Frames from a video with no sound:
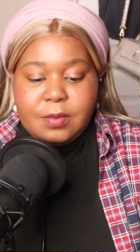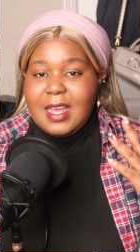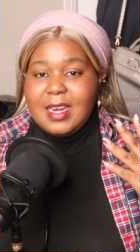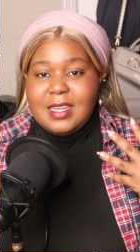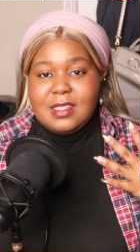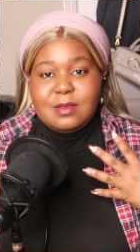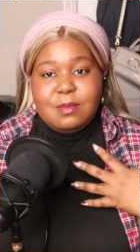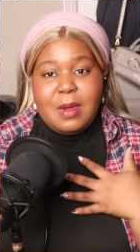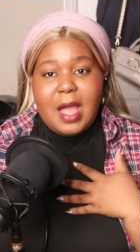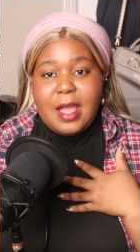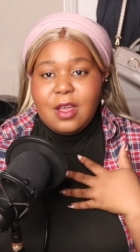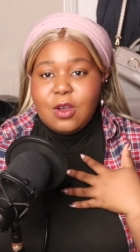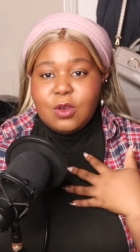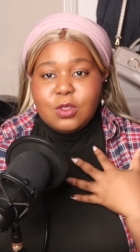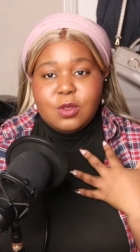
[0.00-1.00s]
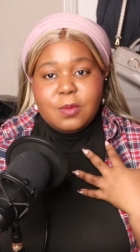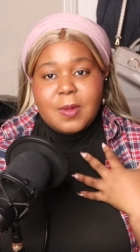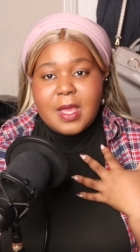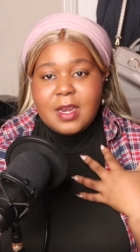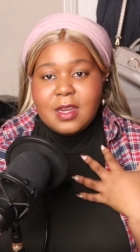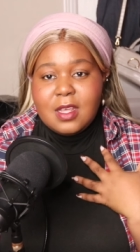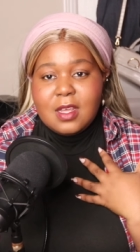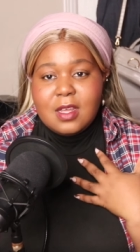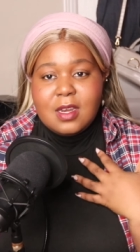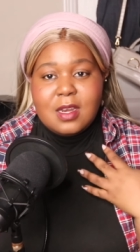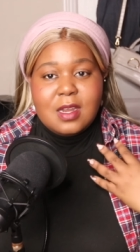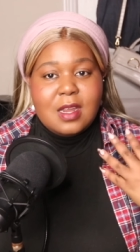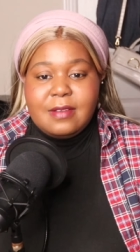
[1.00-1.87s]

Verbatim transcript: That is my own opinion.